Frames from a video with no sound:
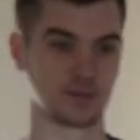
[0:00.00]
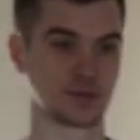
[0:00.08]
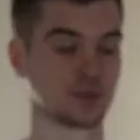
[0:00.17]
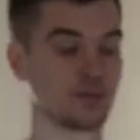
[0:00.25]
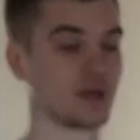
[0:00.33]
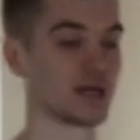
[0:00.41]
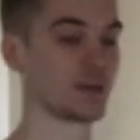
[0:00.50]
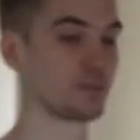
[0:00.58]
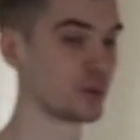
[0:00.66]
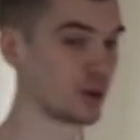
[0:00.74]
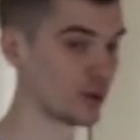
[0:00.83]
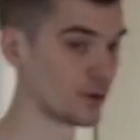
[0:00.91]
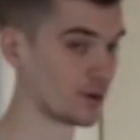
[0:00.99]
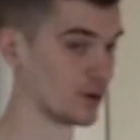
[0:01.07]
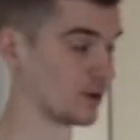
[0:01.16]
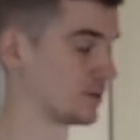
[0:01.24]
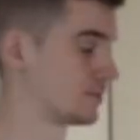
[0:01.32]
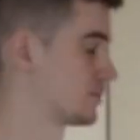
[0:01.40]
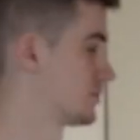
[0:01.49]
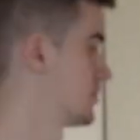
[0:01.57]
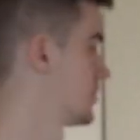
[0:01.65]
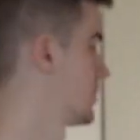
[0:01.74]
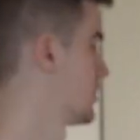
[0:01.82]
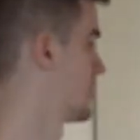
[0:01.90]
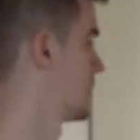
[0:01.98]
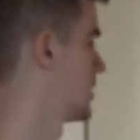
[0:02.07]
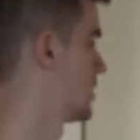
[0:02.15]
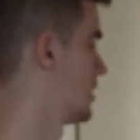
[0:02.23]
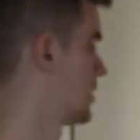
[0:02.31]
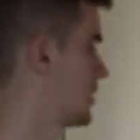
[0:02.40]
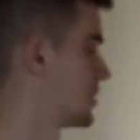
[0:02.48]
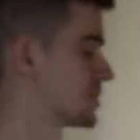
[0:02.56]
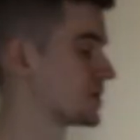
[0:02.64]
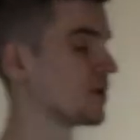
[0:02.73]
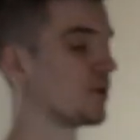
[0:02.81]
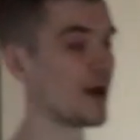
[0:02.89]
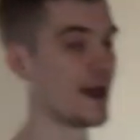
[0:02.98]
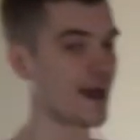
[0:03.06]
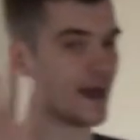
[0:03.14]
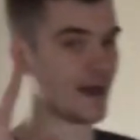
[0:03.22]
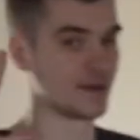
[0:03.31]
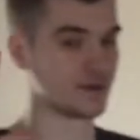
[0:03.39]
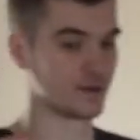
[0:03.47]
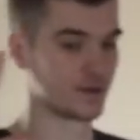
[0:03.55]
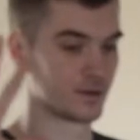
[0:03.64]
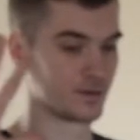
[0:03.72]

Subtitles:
to make it plural. So hand